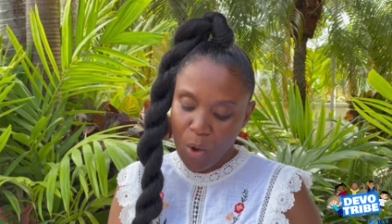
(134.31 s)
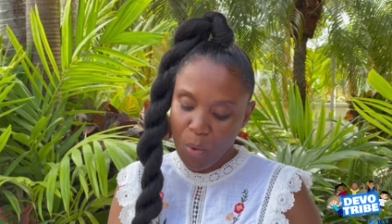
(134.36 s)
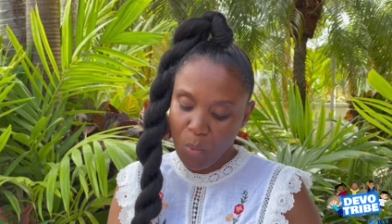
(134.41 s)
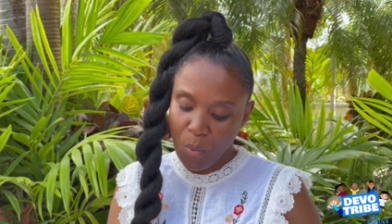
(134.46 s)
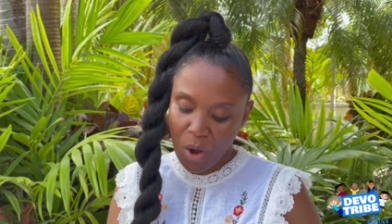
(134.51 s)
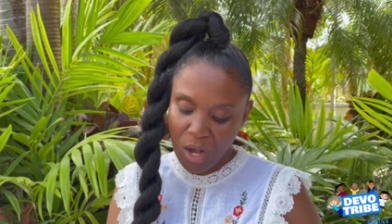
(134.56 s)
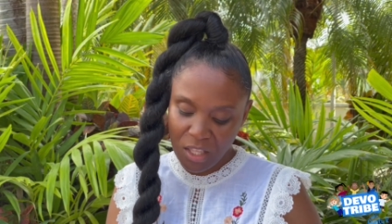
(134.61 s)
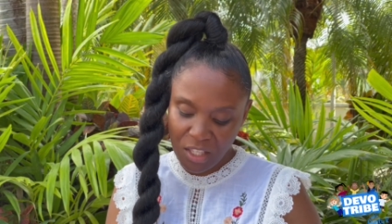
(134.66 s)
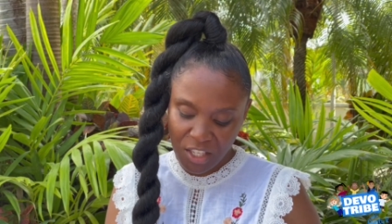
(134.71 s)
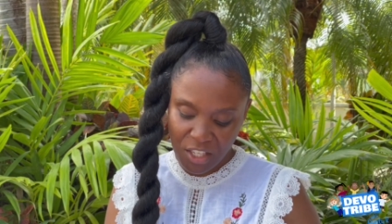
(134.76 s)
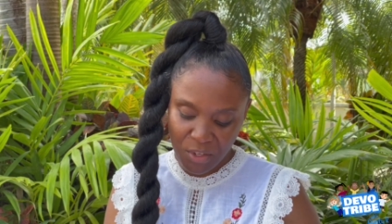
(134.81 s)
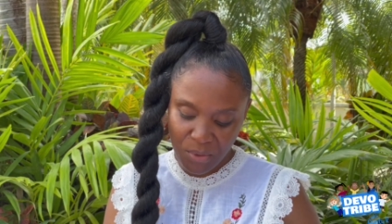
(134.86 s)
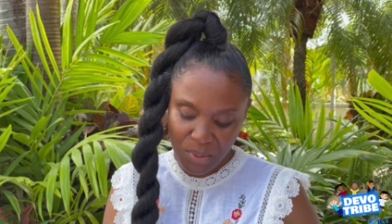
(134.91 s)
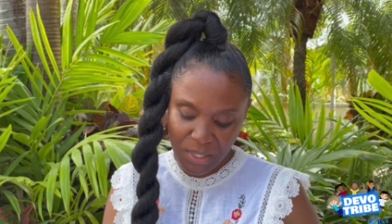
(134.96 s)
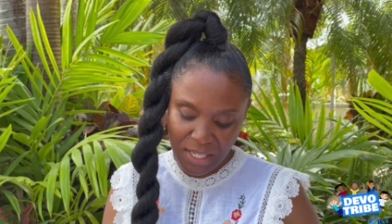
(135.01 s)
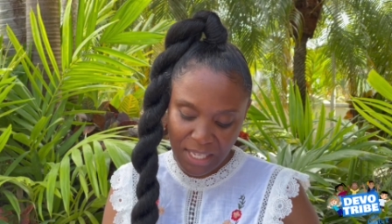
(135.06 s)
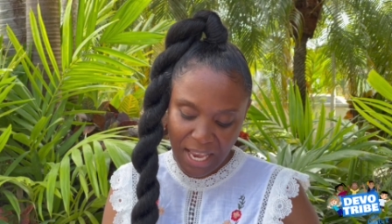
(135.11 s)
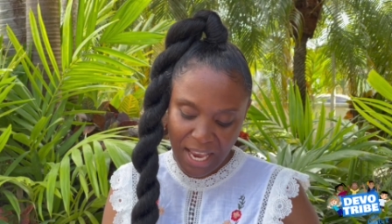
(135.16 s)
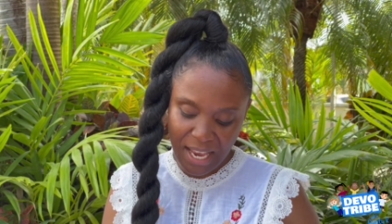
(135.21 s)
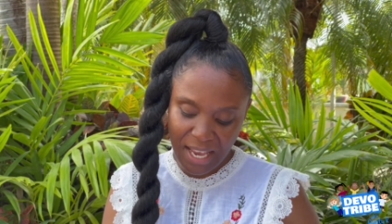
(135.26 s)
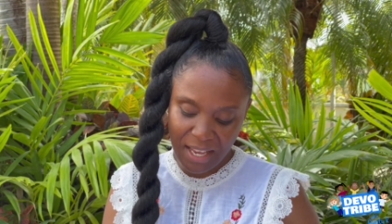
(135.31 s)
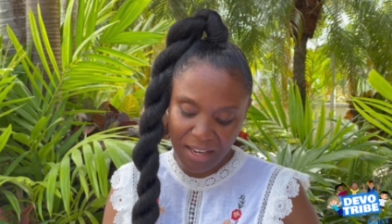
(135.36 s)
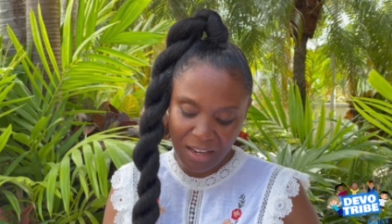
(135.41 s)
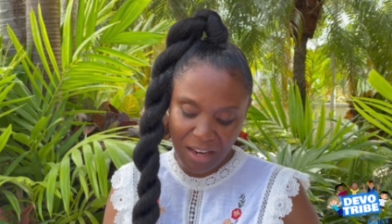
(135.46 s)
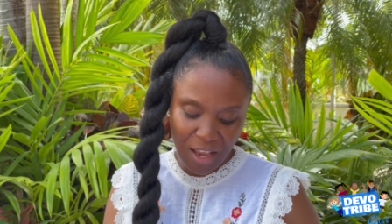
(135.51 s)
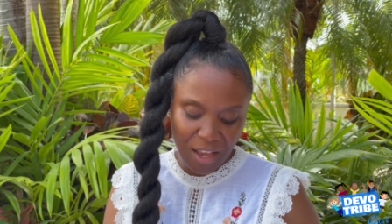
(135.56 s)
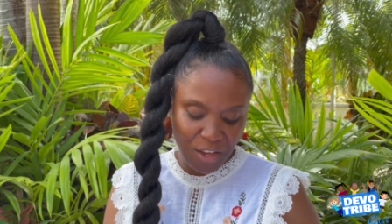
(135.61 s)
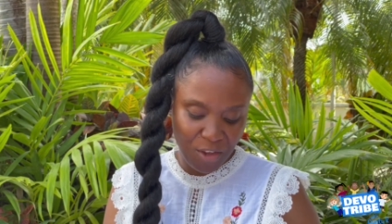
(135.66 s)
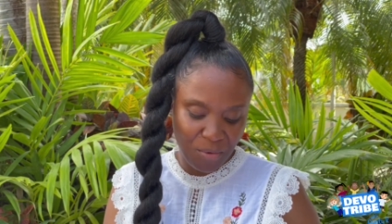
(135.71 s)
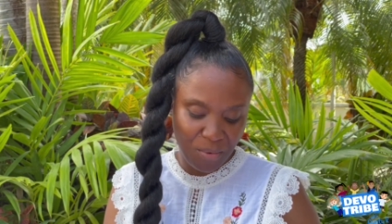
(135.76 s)
Once you say it,
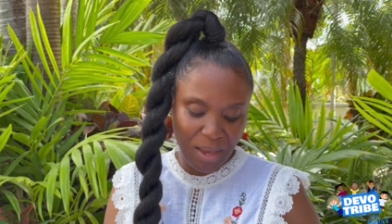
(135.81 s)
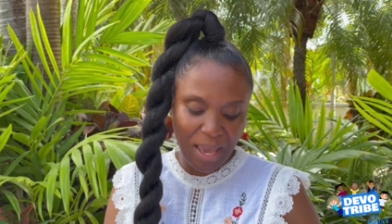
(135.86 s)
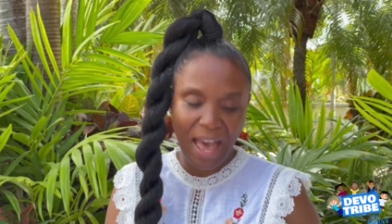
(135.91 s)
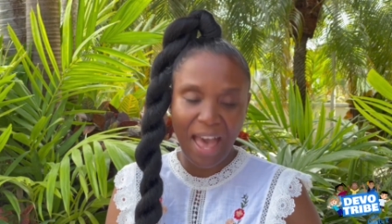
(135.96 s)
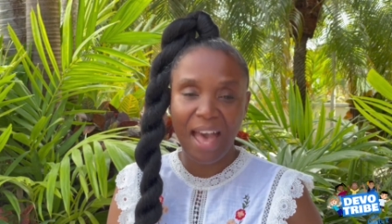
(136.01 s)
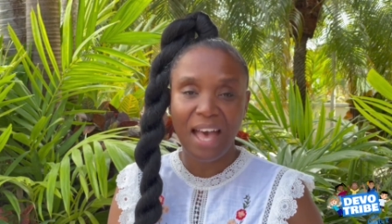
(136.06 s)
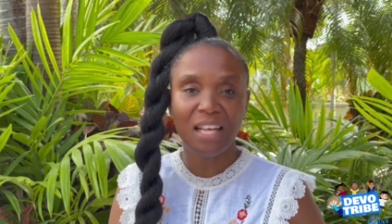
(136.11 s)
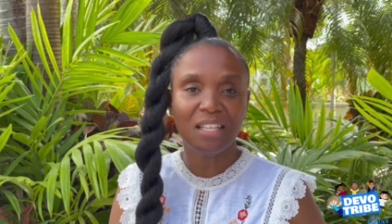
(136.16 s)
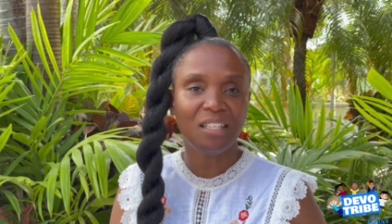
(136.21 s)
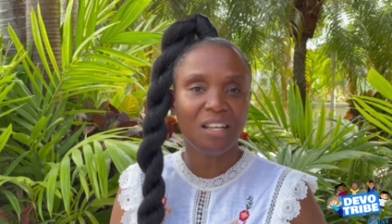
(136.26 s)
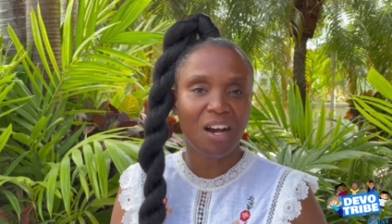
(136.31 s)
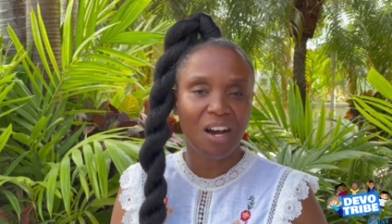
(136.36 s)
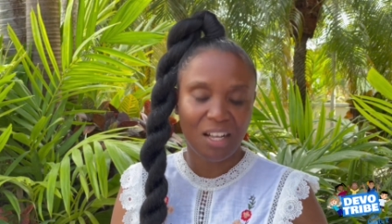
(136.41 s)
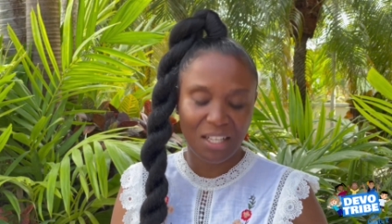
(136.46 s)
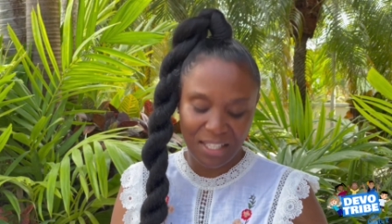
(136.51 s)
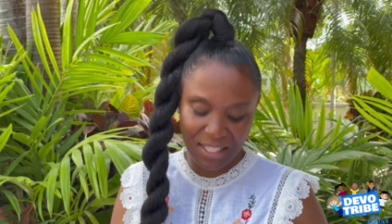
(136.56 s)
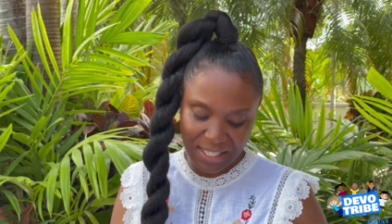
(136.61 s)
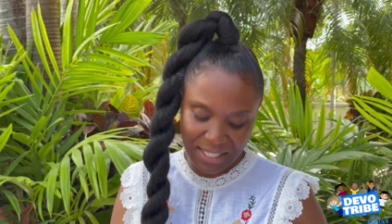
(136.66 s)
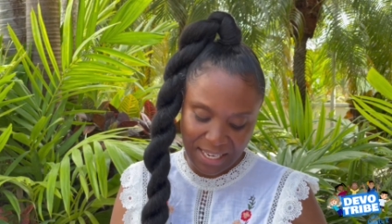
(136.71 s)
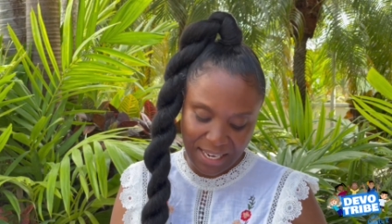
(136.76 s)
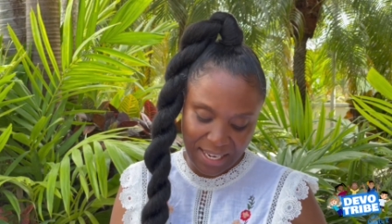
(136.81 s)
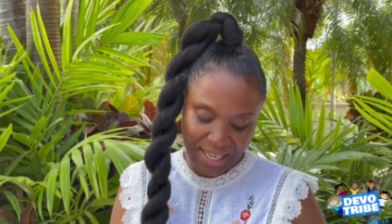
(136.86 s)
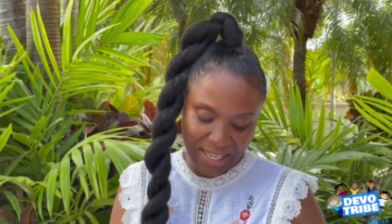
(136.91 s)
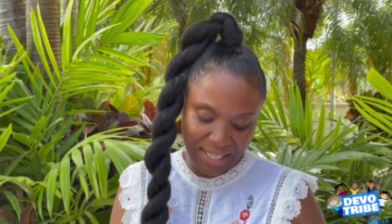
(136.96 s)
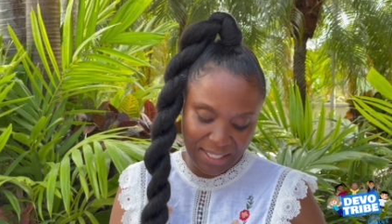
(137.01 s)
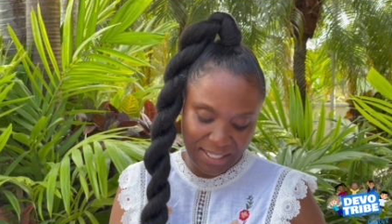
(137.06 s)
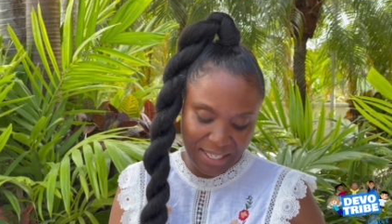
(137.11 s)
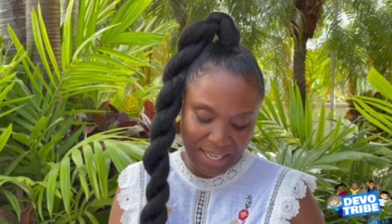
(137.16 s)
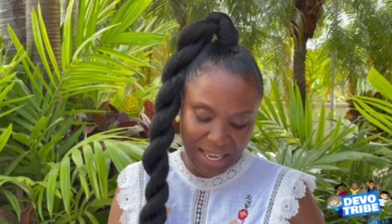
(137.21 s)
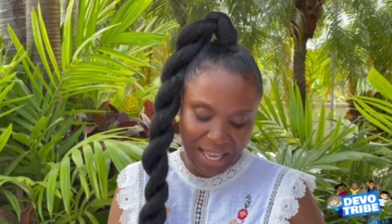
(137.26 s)
you can't unsay
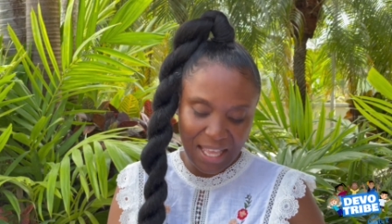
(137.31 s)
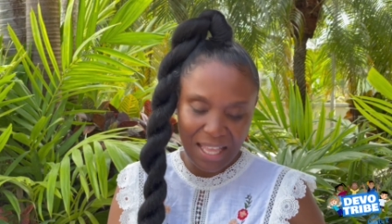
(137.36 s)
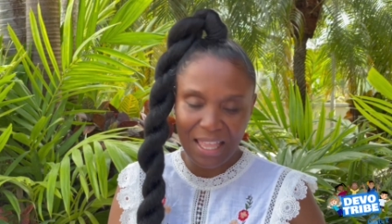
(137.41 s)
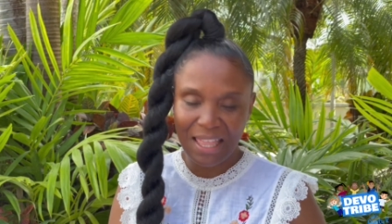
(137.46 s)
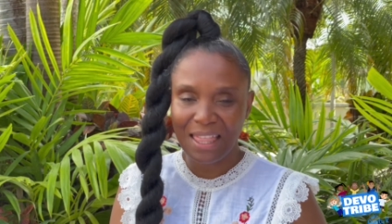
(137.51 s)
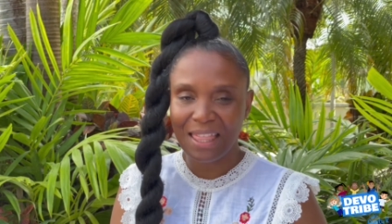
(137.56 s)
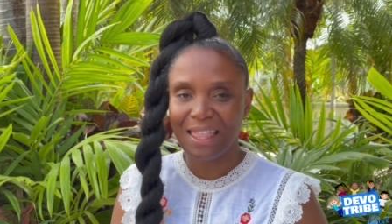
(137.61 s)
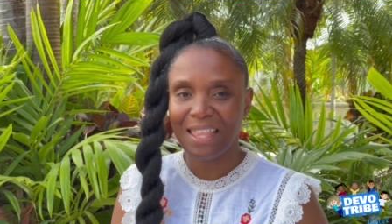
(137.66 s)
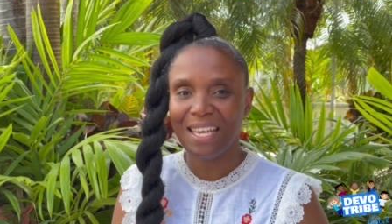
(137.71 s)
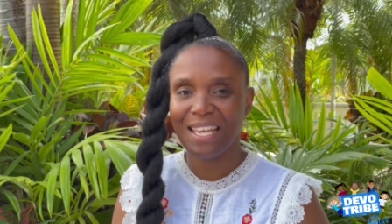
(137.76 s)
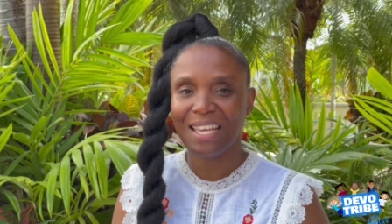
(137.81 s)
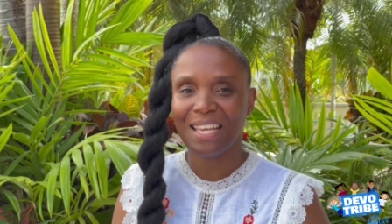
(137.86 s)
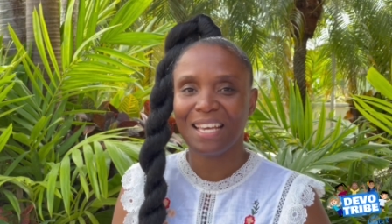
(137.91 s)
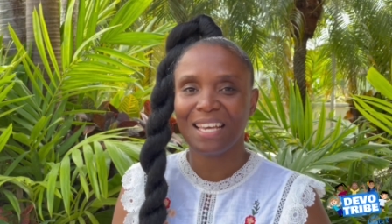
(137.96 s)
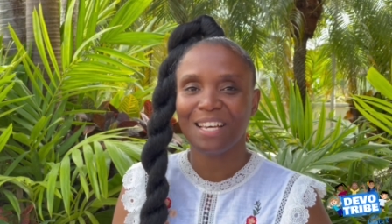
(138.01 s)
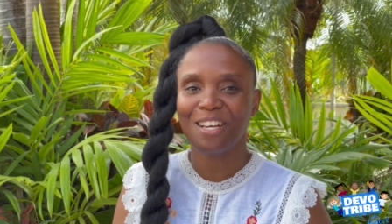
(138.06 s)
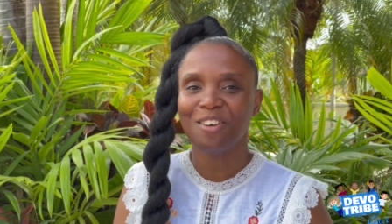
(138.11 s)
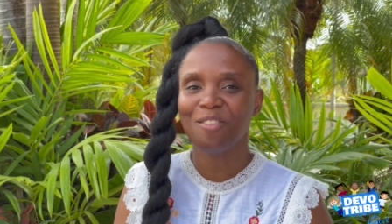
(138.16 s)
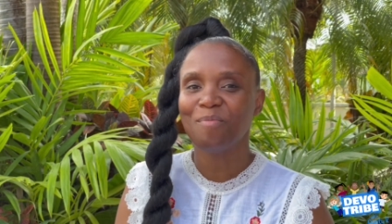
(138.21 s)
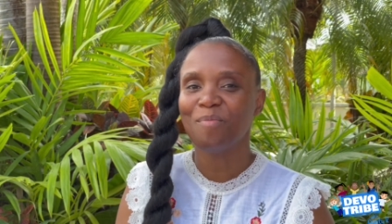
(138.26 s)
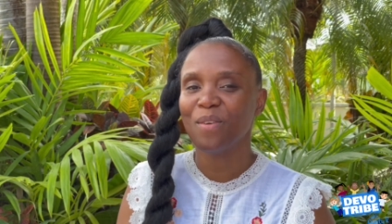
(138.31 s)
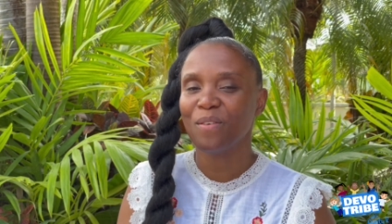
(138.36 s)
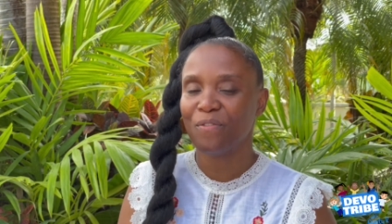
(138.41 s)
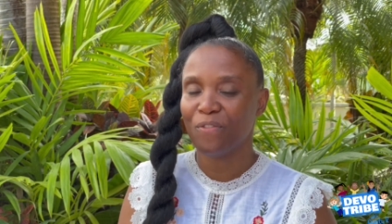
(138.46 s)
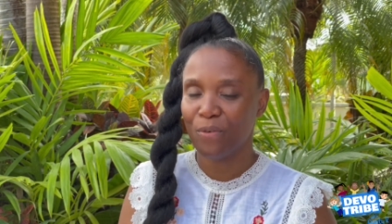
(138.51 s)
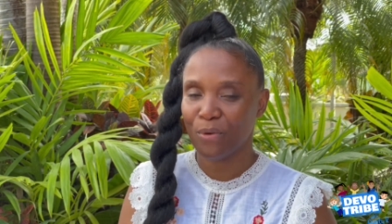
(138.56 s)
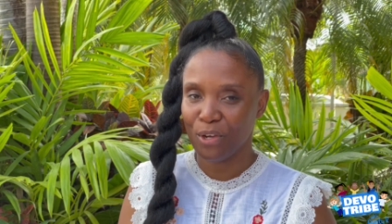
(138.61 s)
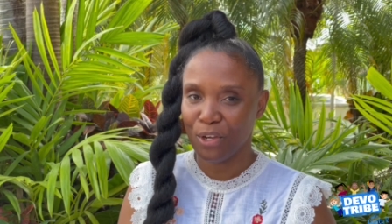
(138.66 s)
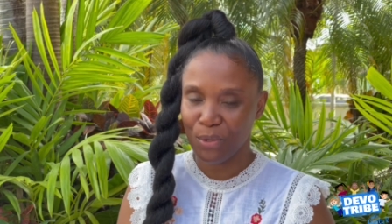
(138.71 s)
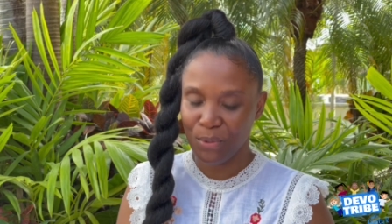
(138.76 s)
it. Think
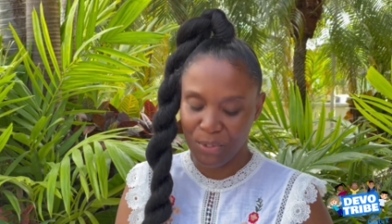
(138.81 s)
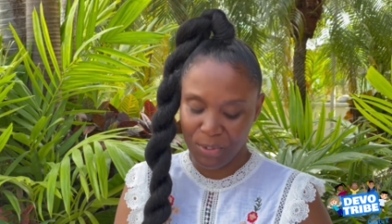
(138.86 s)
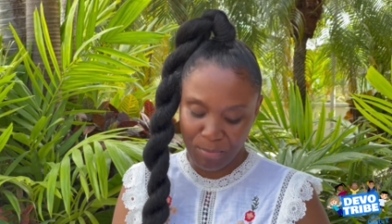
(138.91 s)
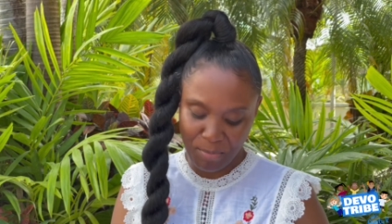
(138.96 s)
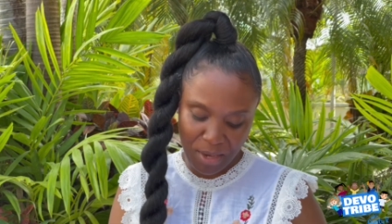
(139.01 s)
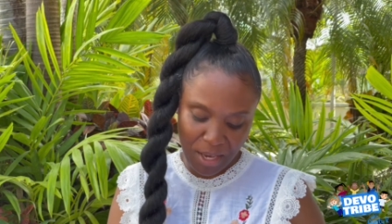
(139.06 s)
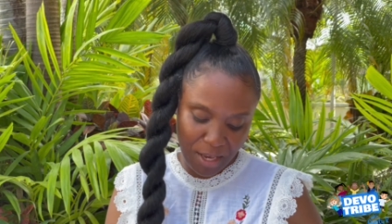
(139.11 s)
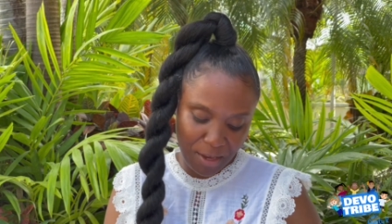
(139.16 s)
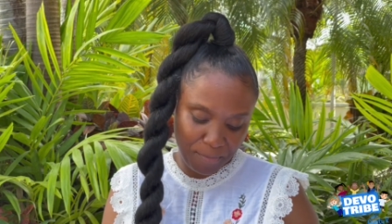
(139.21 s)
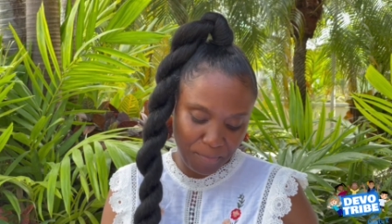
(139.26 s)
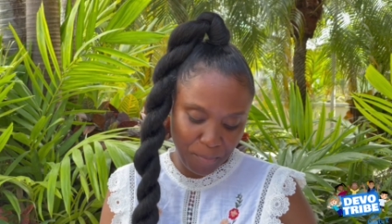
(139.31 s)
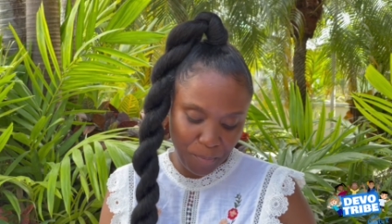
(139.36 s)
before you speak.